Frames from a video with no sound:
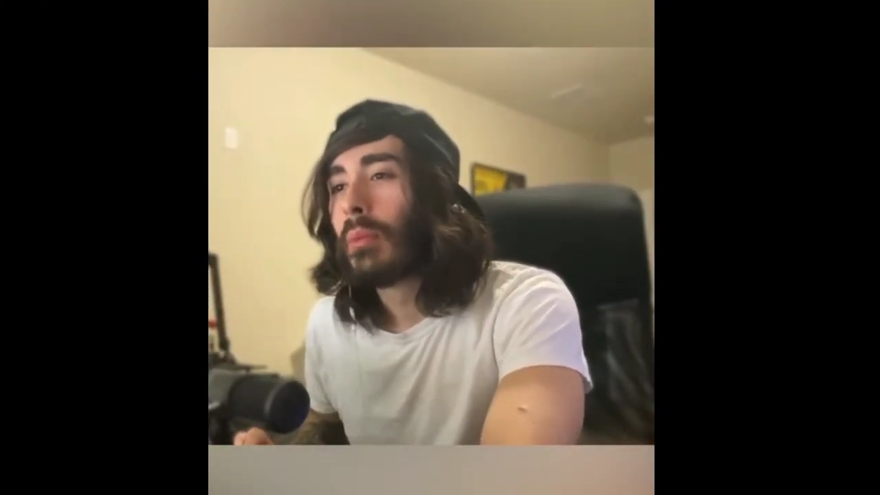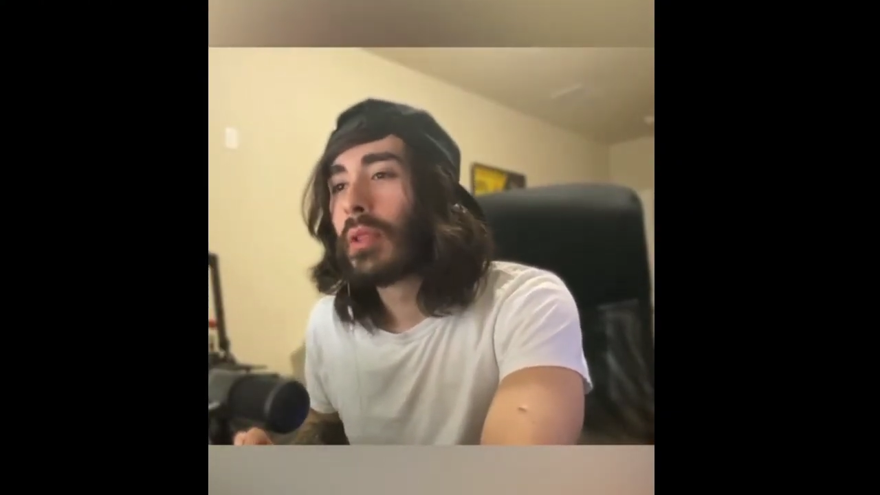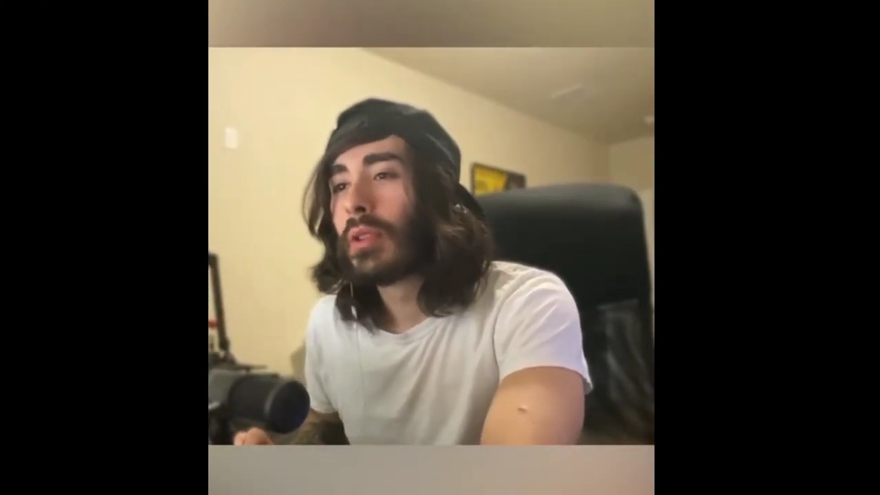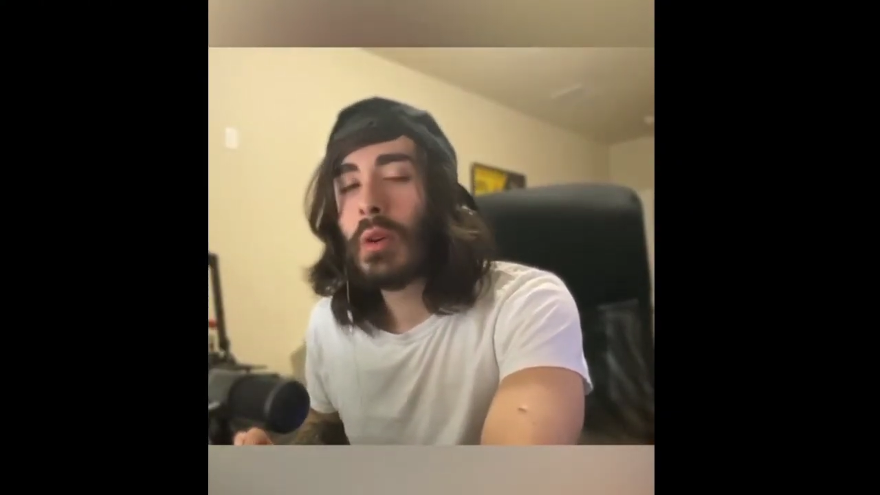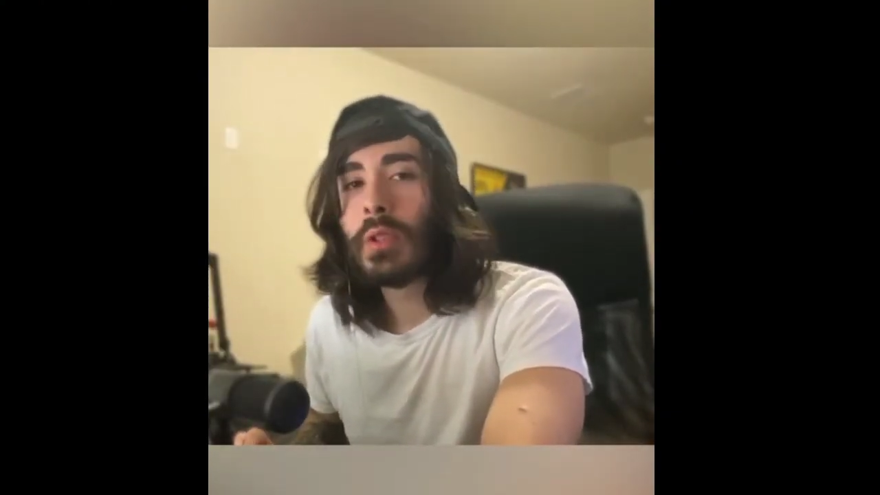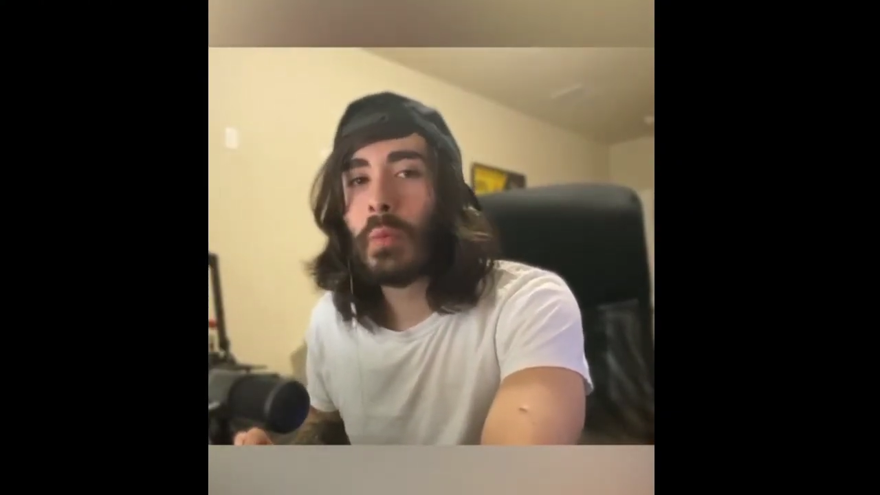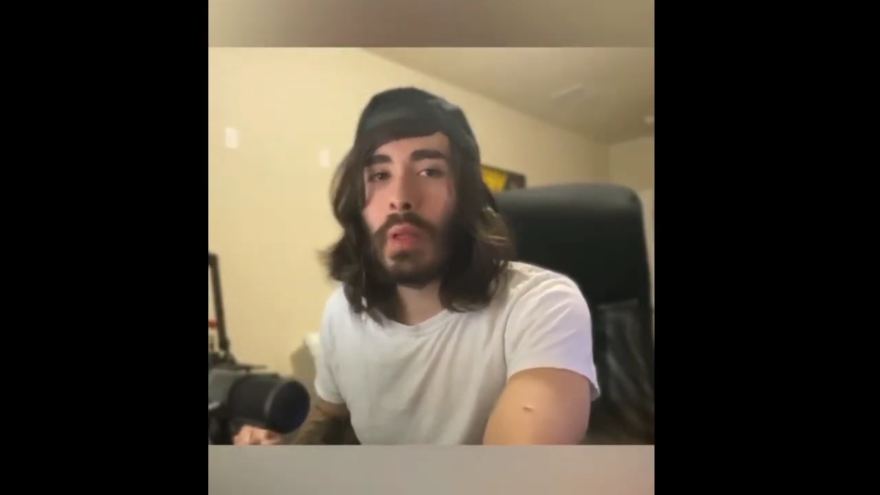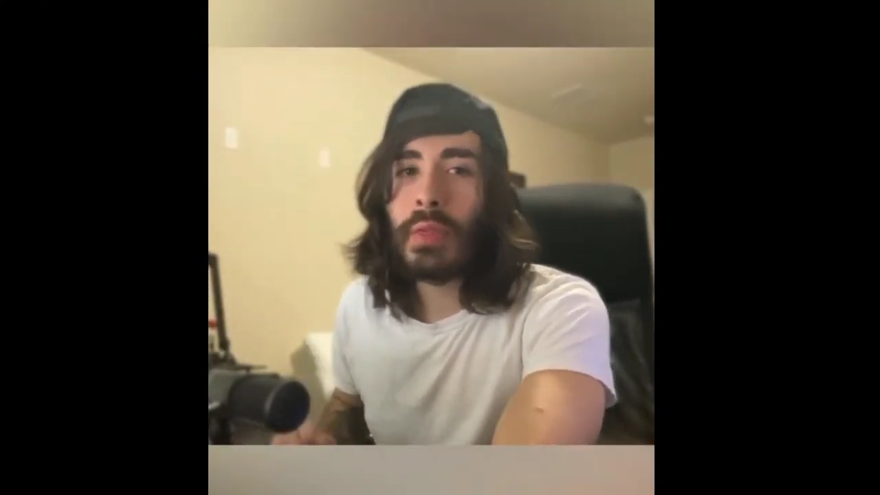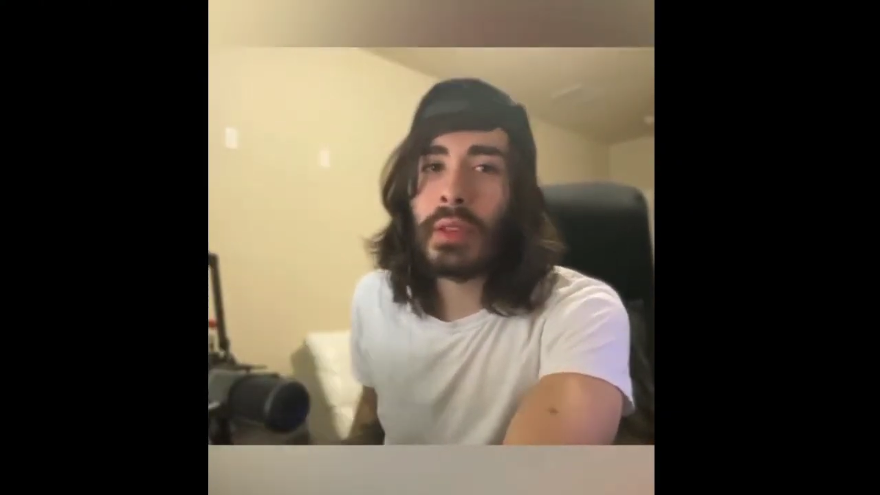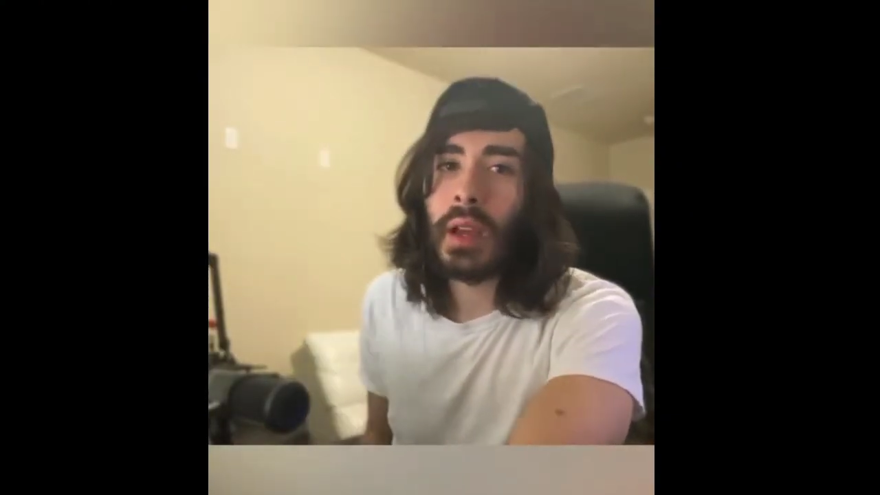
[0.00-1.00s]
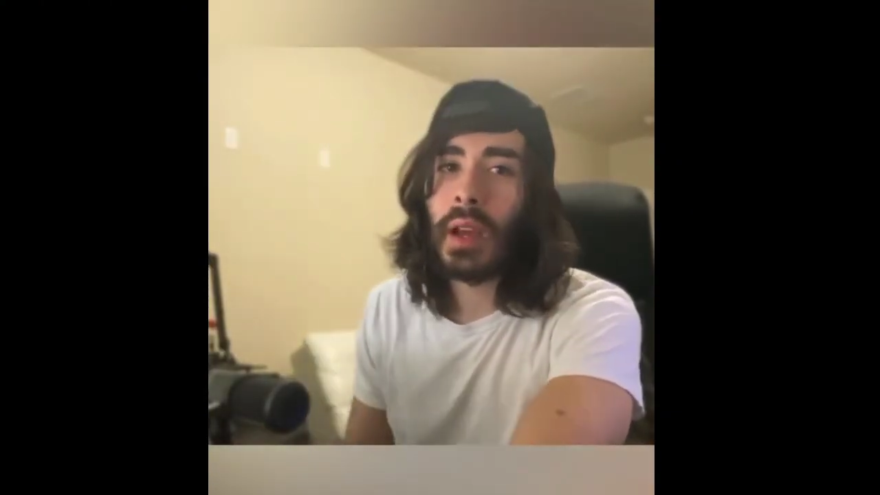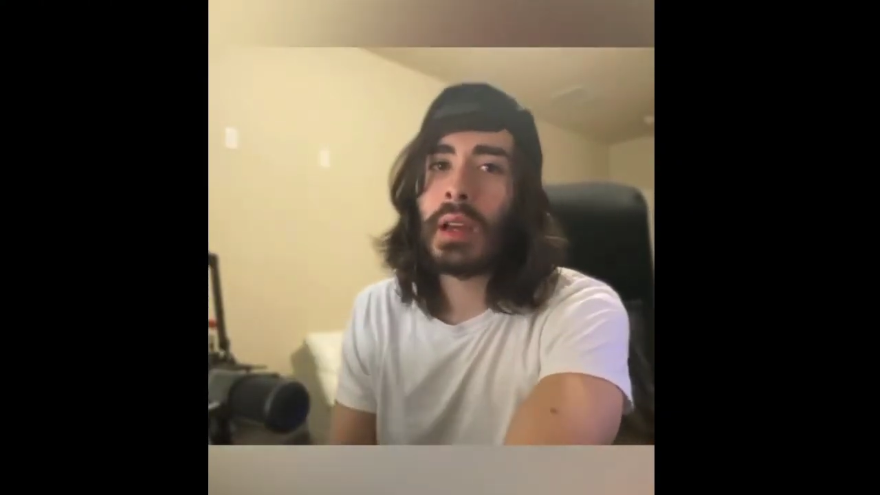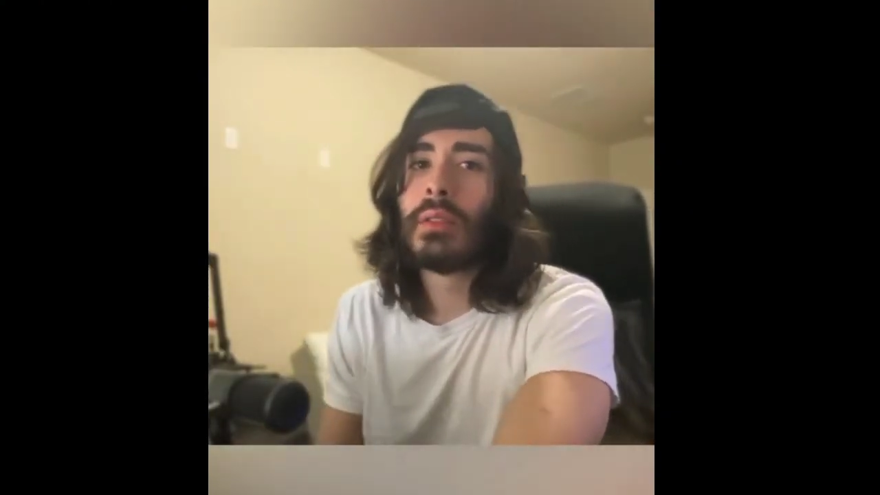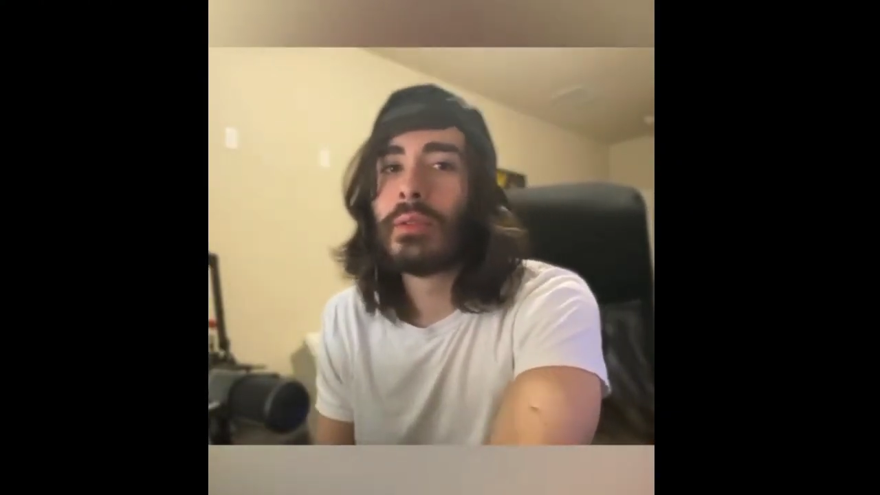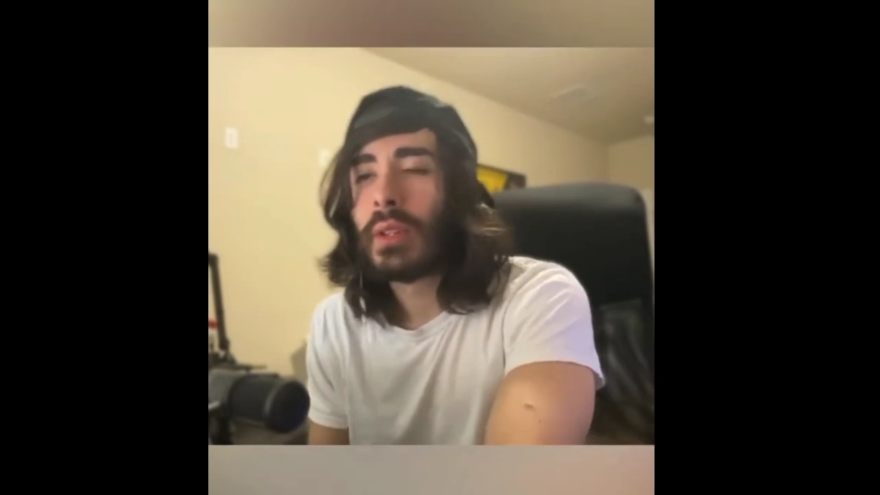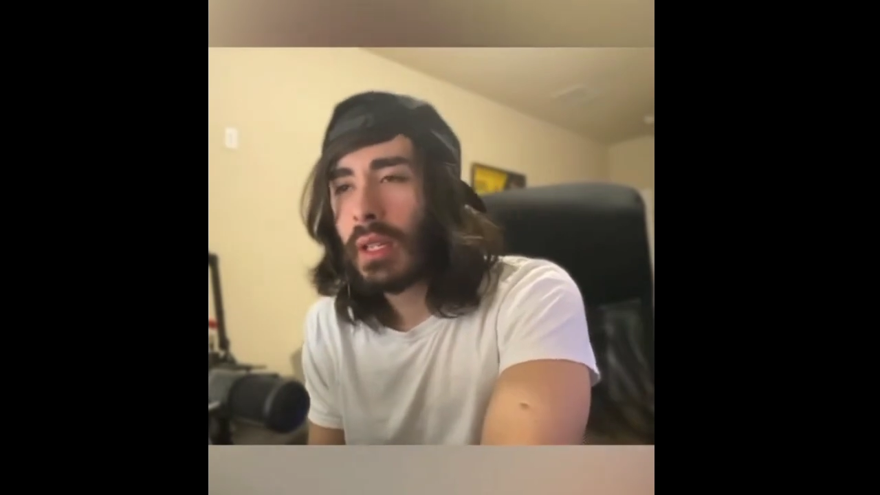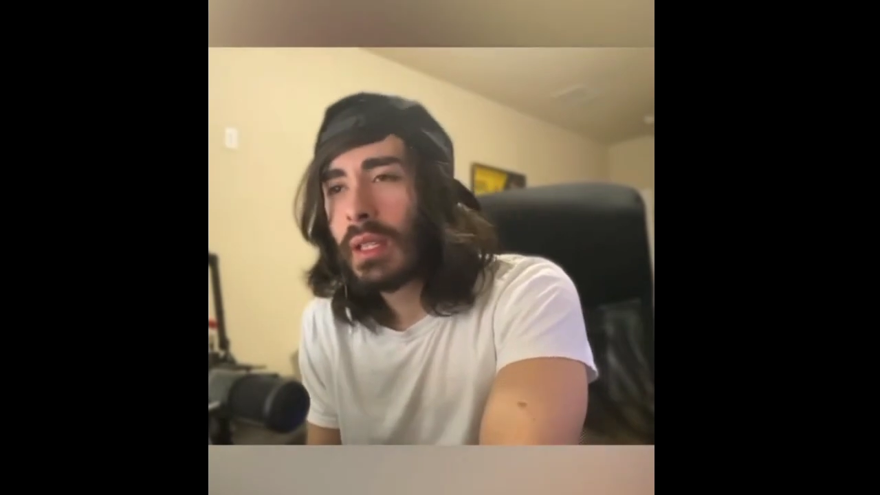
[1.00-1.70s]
But there's always one thing that kind of